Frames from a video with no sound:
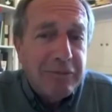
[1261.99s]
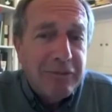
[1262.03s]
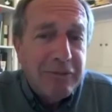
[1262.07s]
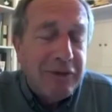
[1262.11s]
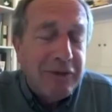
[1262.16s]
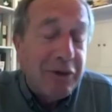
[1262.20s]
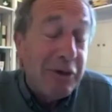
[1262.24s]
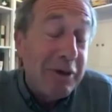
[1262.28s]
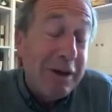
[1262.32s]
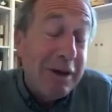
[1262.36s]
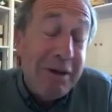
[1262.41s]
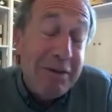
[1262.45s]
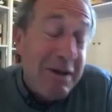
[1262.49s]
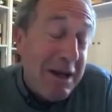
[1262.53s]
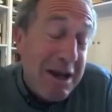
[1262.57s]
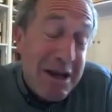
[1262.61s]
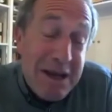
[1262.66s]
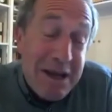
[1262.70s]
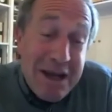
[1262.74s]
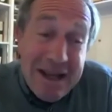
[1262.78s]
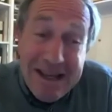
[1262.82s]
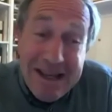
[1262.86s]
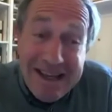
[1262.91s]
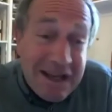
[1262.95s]
So
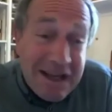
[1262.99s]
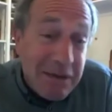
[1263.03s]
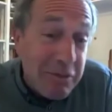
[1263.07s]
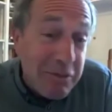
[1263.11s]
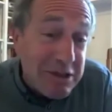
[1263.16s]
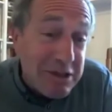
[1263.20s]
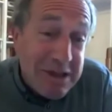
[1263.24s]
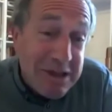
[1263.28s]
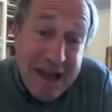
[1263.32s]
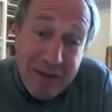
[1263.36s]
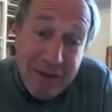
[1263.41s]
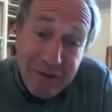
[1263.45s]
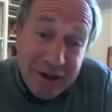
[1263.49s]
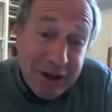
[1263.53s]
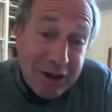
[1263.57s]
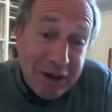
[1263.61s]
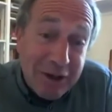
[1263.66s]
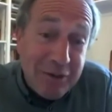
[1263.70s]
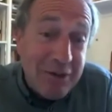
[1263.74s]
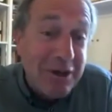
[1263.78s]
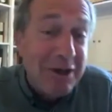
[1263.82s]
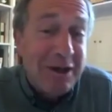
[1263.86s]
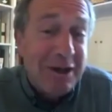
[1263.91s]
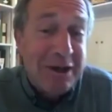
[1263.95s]
it was never going to work.